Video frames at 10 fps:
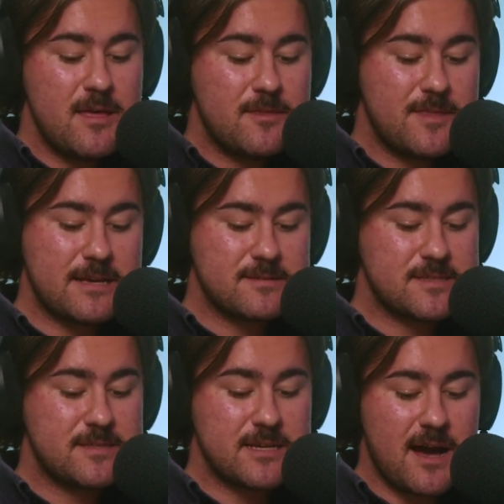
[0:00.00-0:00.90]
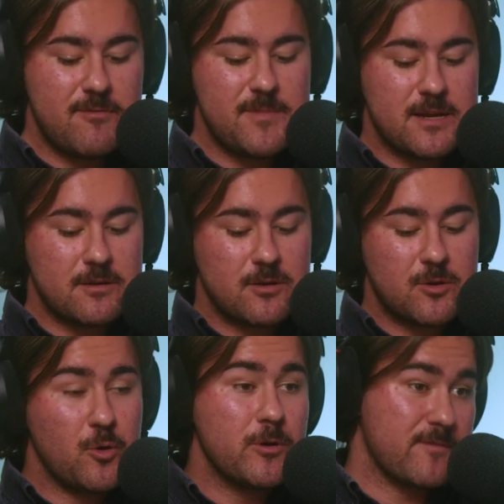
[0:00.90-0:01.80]
thinks the government
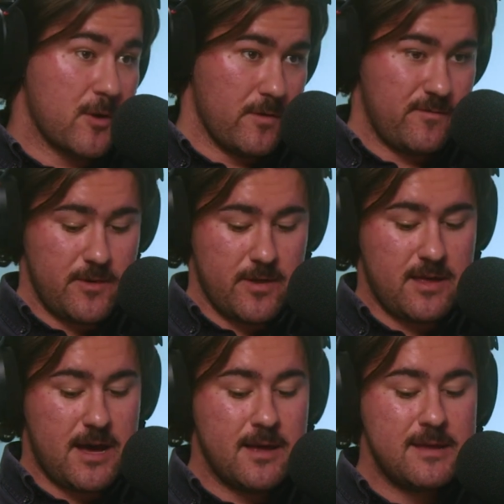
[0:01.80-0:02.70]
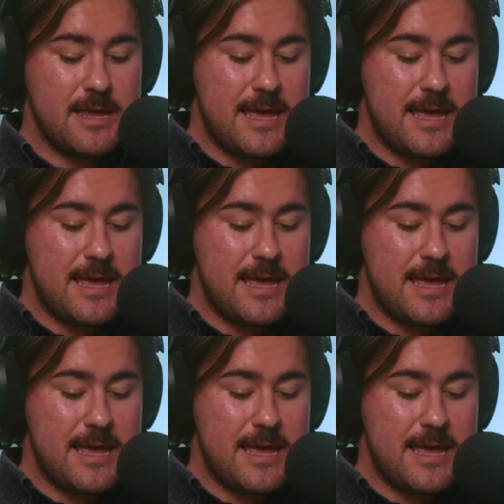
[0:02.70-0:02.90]
could have gone further.